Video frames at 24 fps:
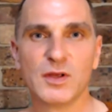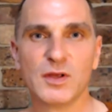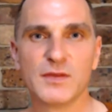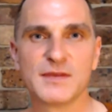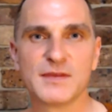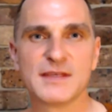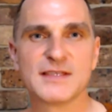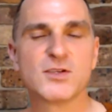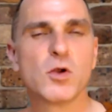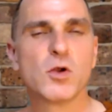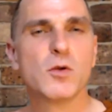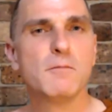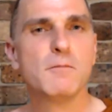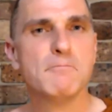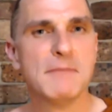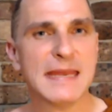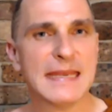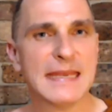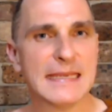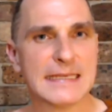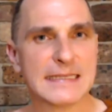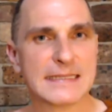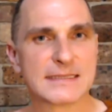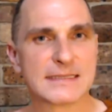There's no
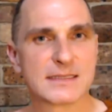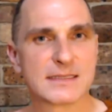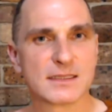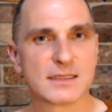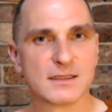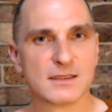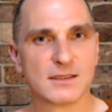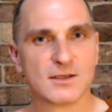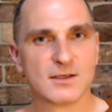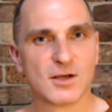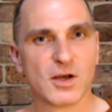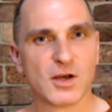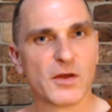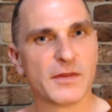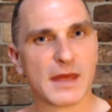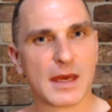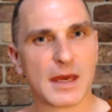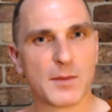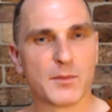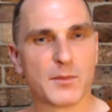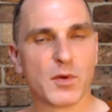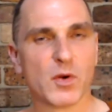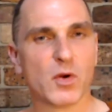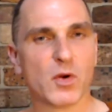meat on
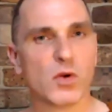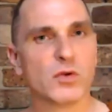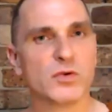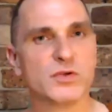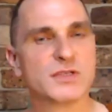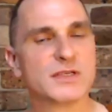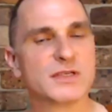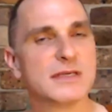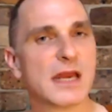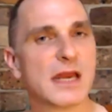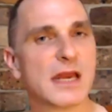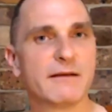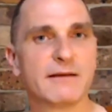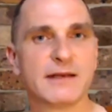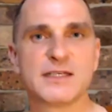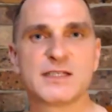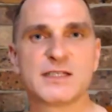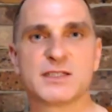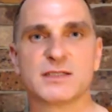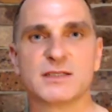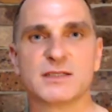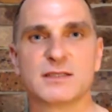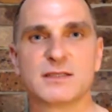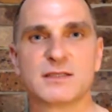that bone to
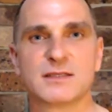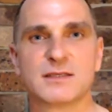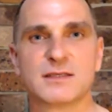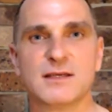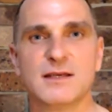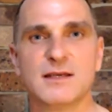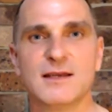nourish it.